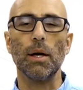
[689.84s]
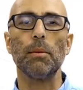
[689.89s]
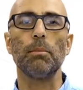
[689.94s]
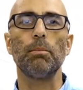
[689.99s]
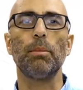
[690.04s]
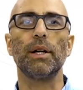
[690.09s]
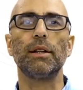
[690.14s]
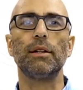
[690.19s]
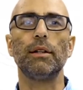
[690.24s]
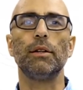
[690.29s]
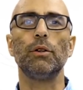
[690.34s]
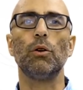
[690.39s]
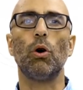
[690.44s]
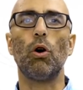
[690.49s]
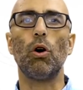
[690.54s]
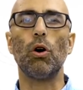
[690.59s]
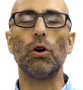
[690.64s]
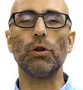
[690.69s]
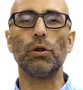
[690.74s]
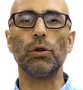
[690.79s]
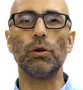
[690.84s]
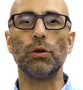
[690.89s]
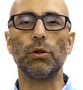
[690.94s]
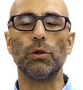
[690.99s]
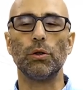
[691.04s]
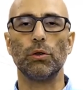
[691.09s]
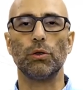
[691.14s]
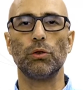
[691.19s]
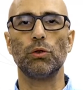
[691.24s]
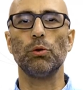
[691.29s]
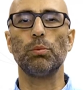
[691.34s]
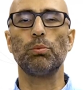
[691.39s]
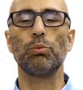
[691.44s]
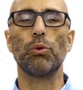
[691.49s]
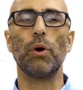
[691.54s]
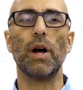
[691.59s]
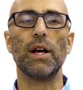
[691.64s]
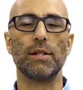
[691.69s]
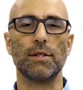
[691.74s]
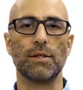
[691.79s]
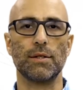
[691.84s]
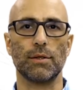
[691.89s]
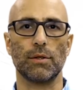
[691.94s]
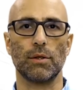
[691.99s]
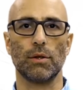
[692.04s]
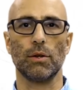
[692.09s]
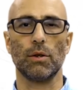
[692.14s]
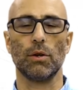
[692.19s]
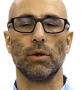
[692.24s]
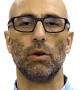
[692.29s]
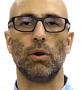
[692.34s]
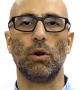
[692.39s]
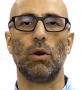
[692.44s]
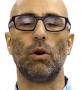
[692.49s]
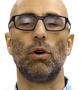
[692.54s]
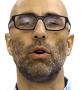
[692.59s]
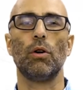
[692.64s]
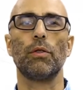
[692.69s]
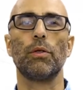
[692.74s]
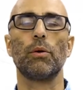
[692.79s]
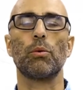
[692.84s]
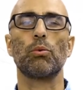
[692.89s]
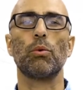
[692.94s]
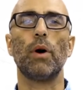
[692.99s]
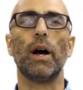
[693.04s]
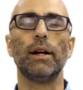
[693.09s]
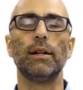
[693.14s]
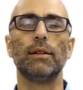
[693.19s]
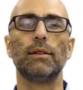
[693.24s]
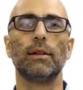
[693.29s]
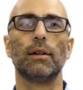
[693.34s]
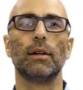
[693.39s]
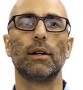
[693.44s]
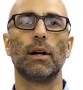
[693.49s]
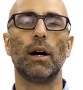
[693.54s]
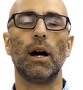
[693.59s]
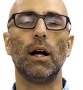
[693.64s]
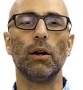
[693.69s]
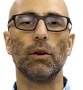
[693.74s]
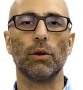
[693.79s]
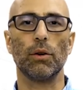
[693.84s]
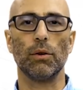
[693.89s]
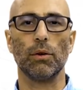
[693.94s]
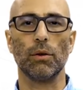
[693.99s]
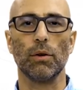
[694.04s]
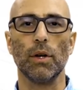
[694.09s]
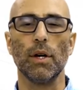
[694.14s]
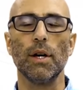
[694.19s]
But in order to press on the right color,